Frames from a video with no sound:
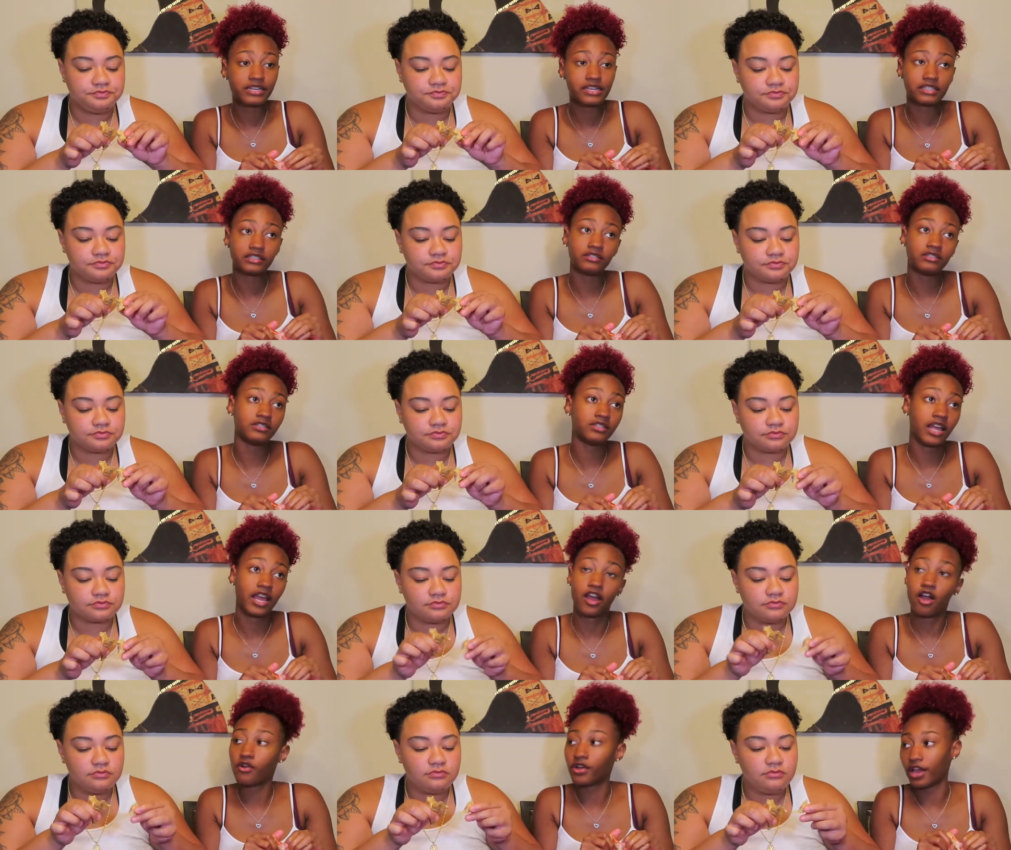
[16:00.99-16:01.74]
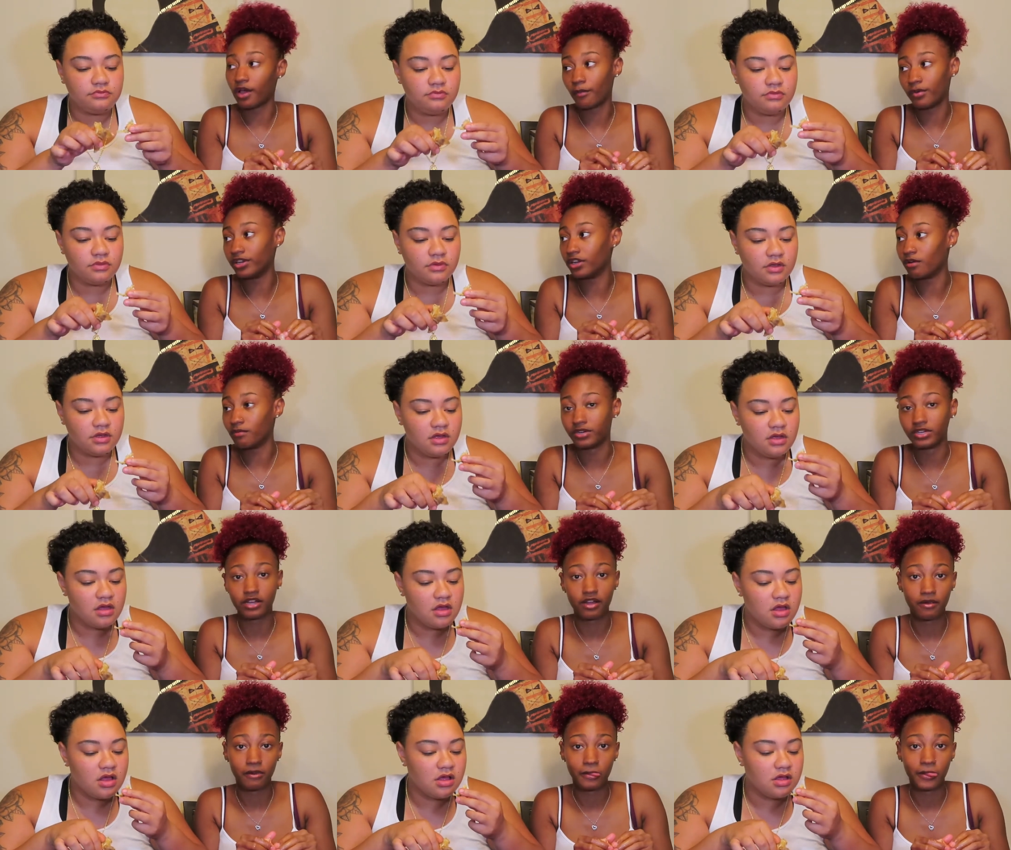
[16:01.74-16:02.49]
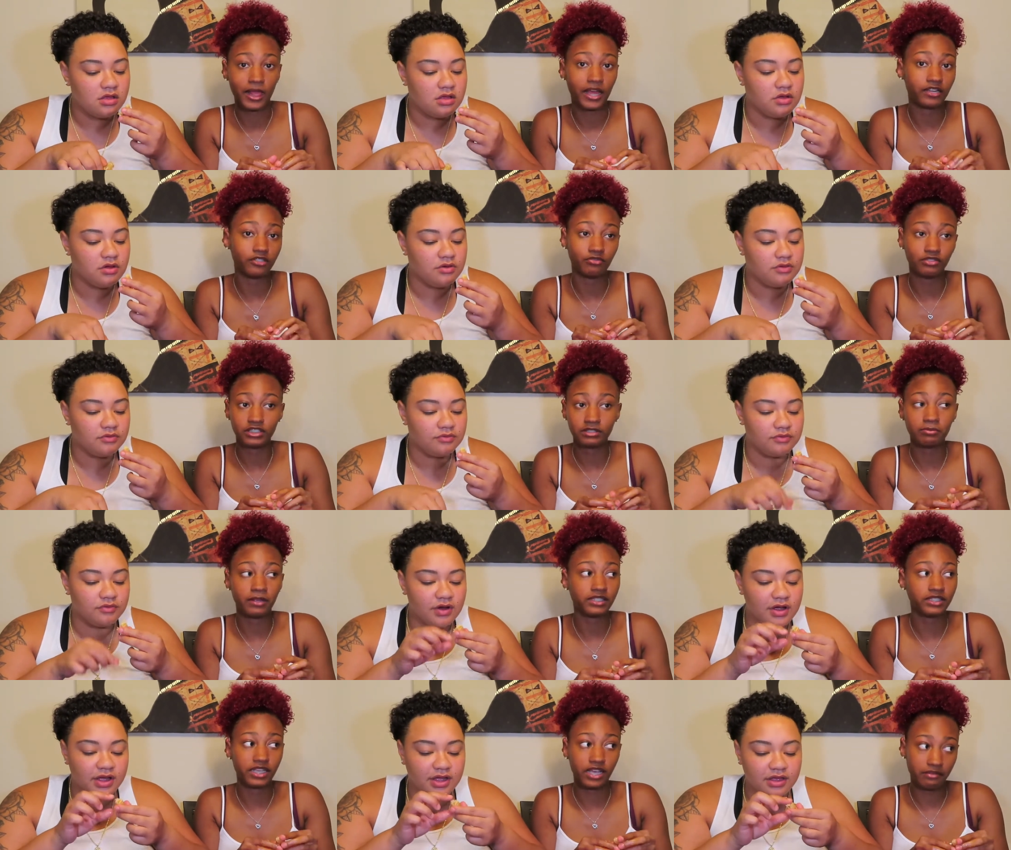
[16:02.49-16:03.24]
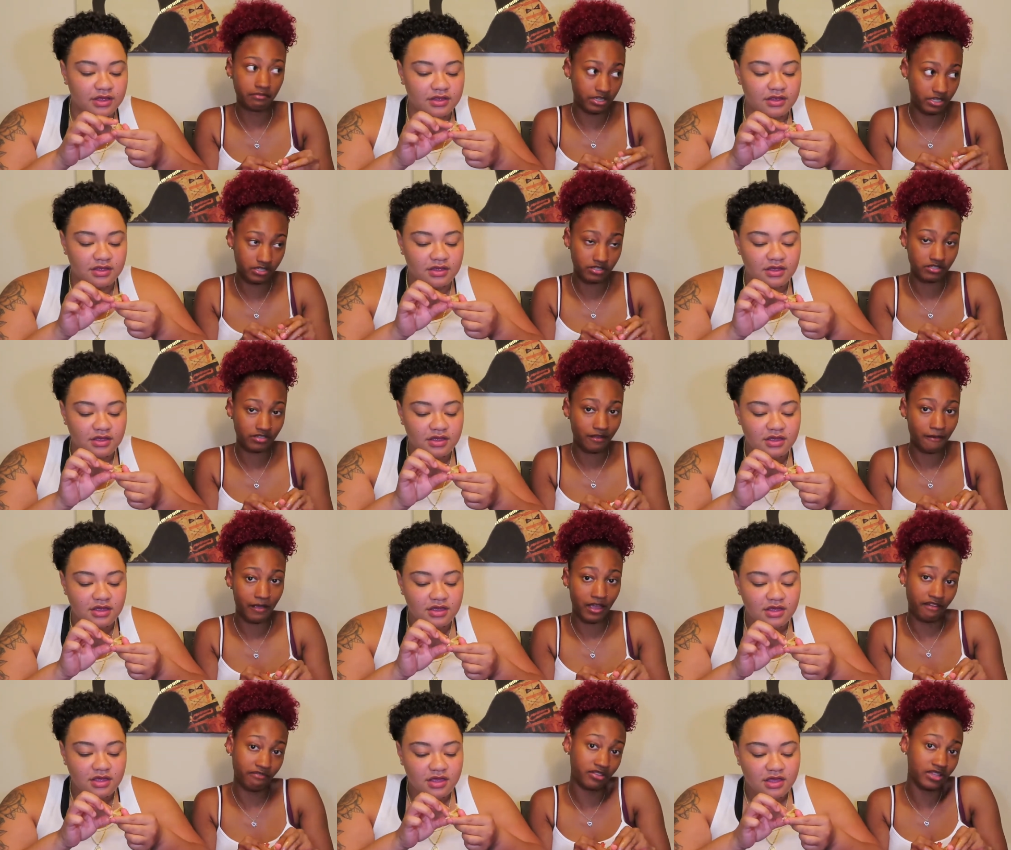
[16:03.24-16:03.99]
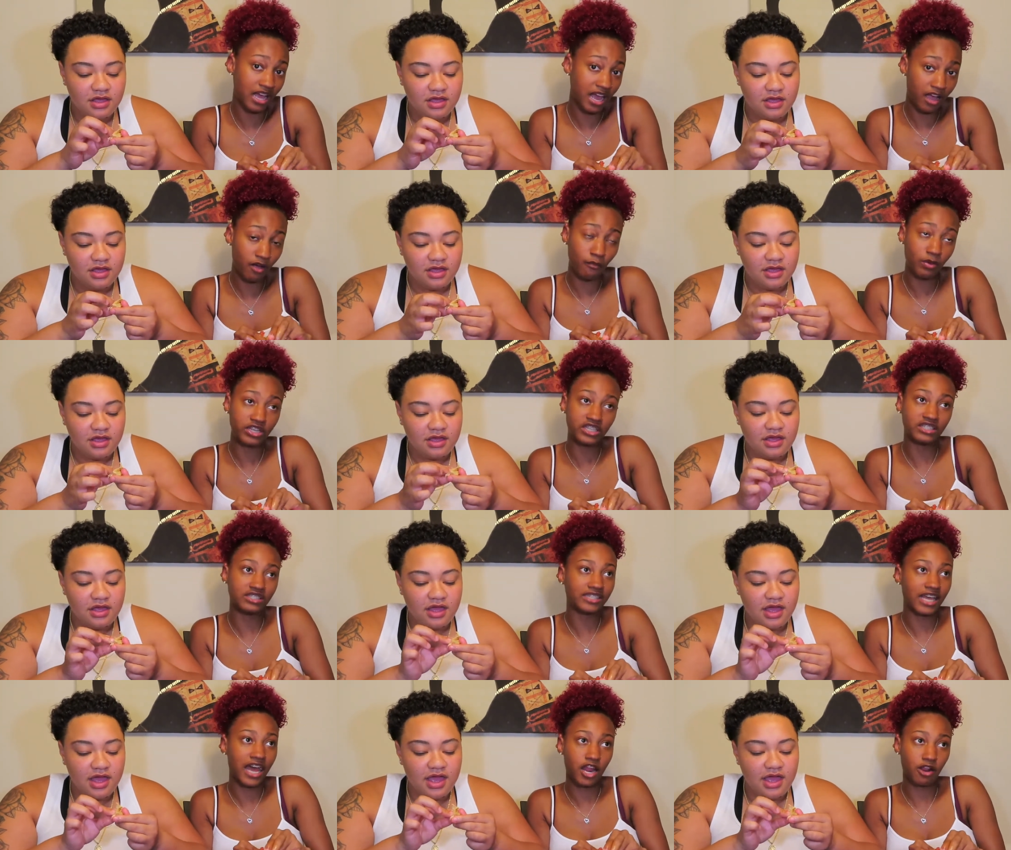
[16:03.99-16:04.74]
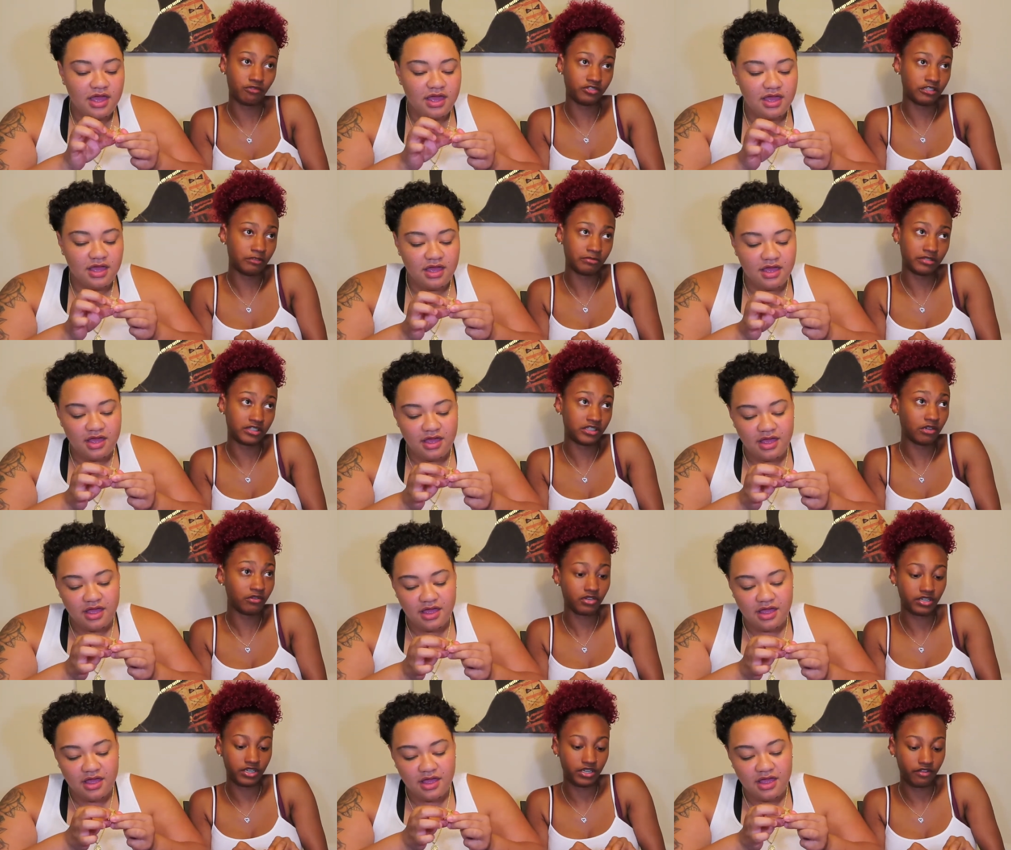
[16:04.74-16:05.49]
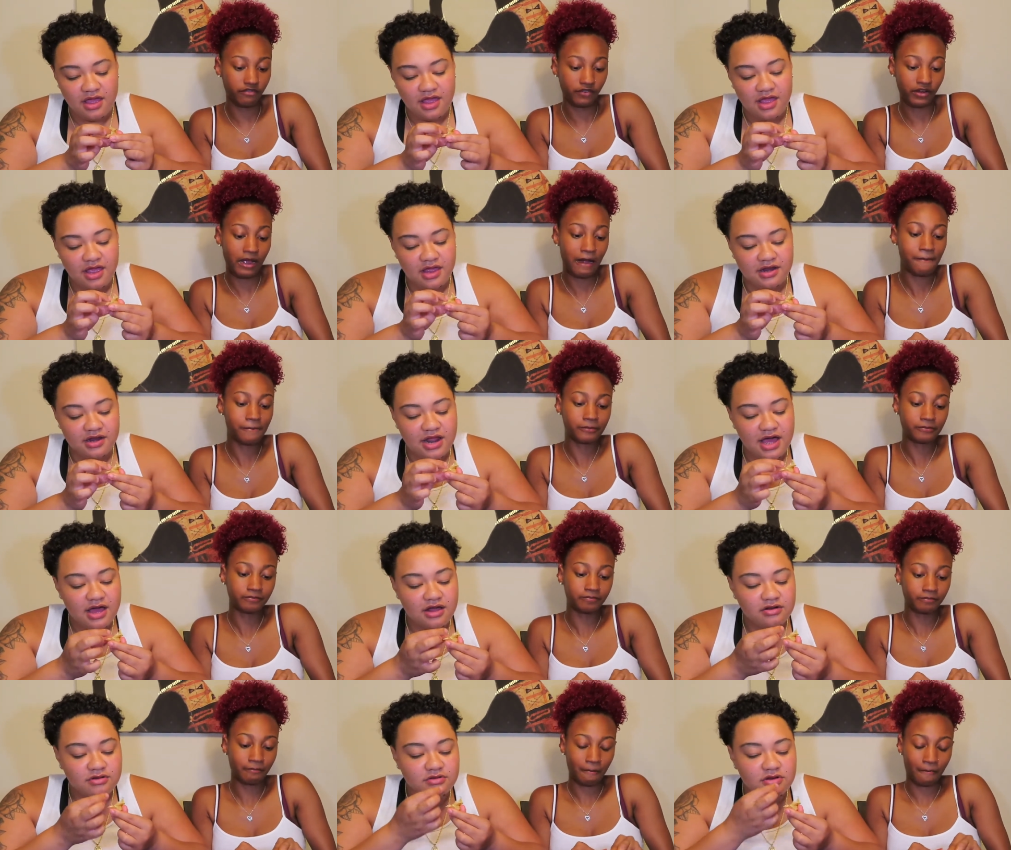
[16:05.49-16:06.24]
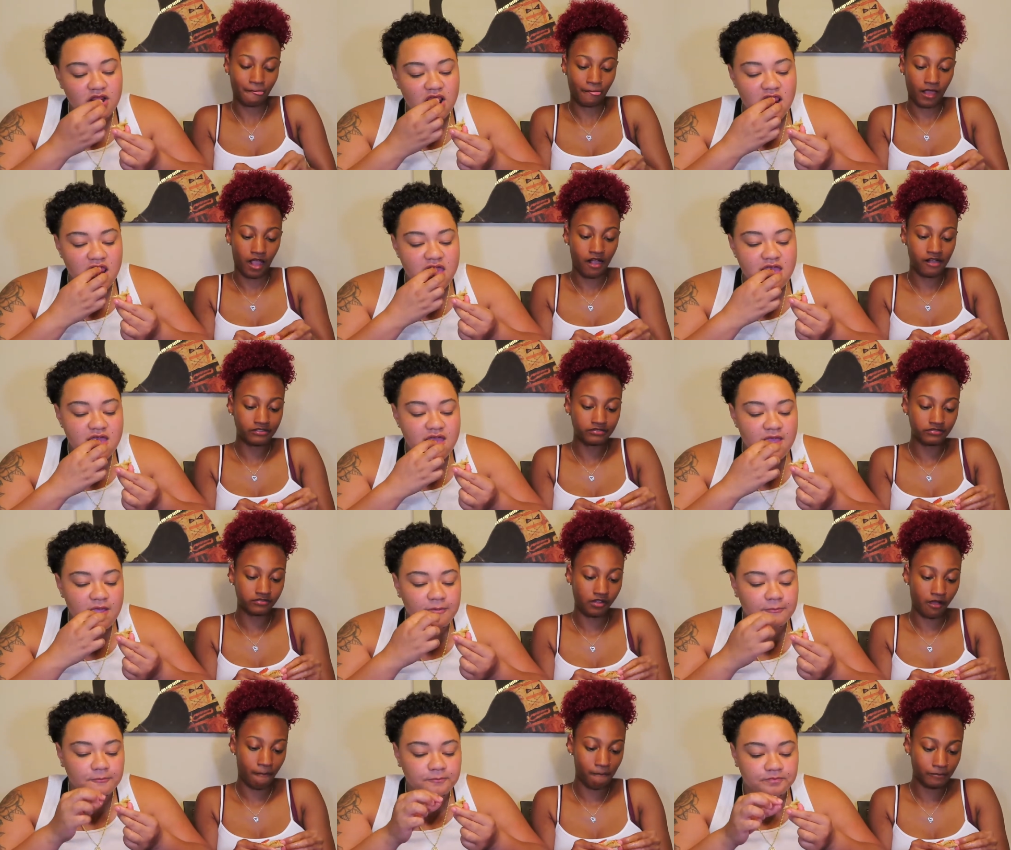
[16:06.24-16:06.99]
Speaker 1: legs, it's like okay, we know where to go. Like we just want to have this. If not, we decide on something totally different. And
Speaker 2: not only that,